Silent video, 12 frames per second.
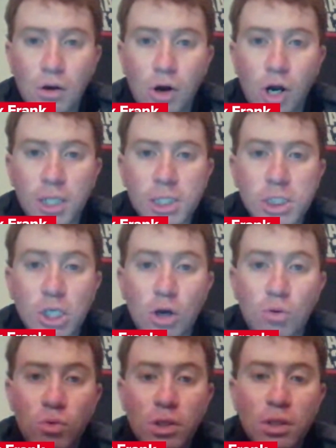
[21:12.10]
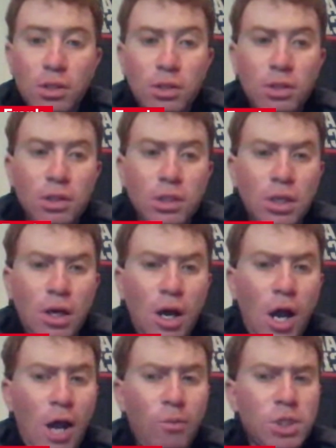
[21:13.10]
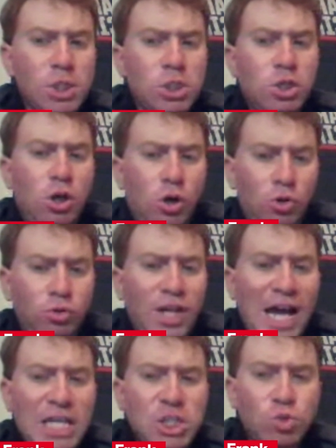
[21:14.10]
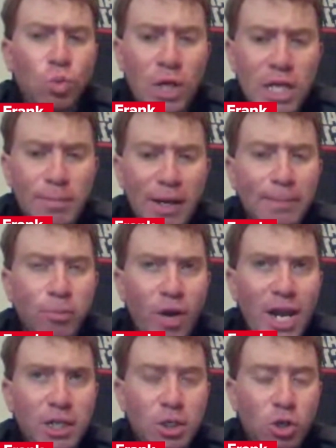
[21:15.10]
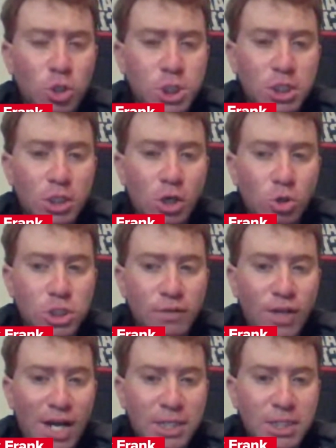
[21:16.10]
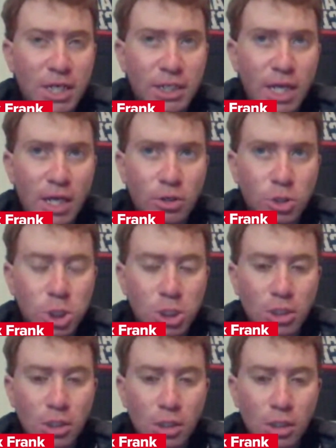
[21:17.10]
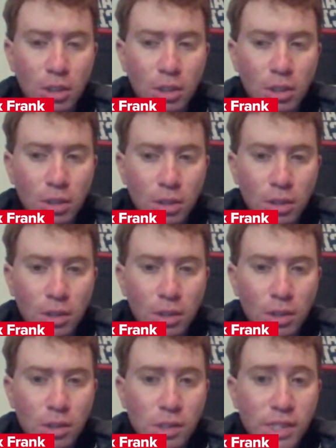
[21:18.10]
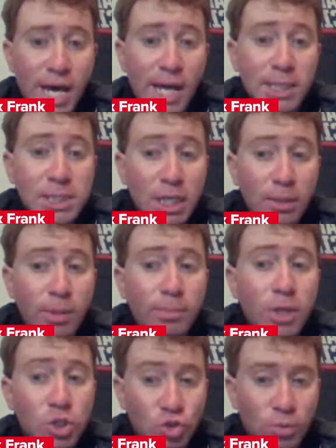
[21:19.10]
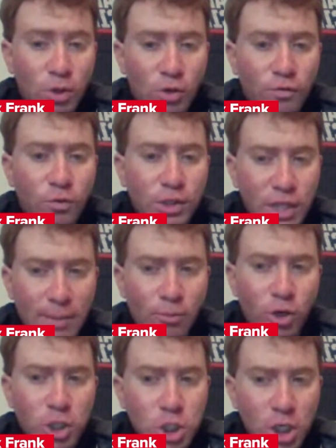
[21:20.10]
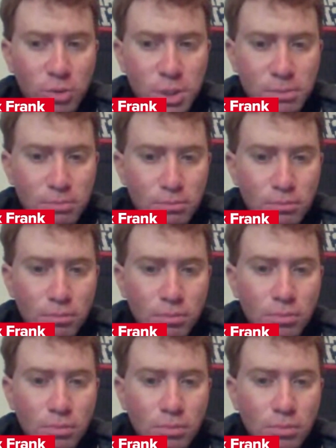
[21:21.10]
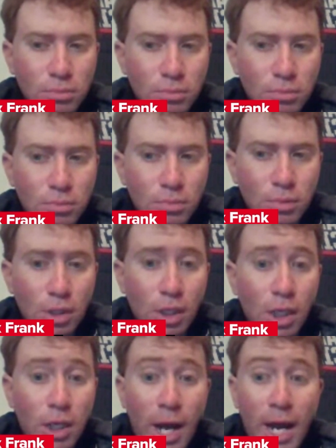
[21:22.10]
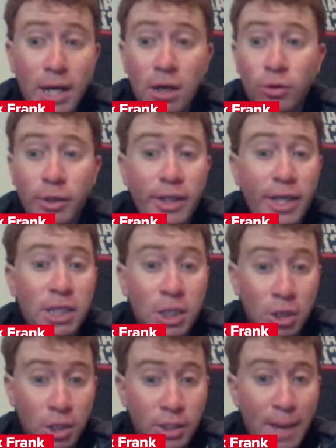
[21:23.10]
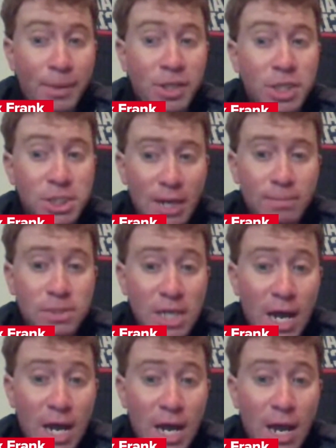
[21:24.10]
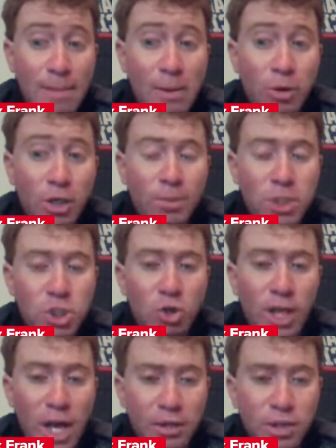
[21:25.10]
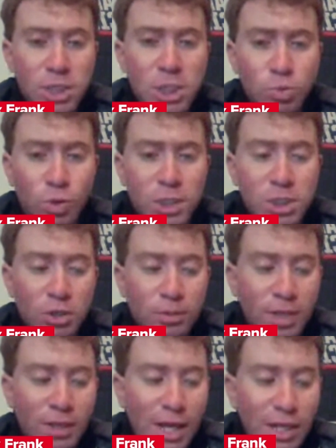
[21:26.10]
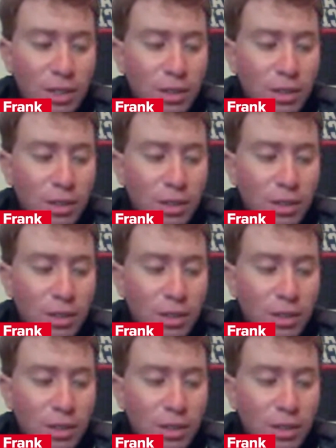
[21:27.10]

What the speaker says: All right, so I was told last week by Brandon Olson, the host of Locked On Gators, that it's going to be miserable with Emory Jones. And I didn't really like hearing that, but at the same time, I want to be told, hey, this is what it's going to be like.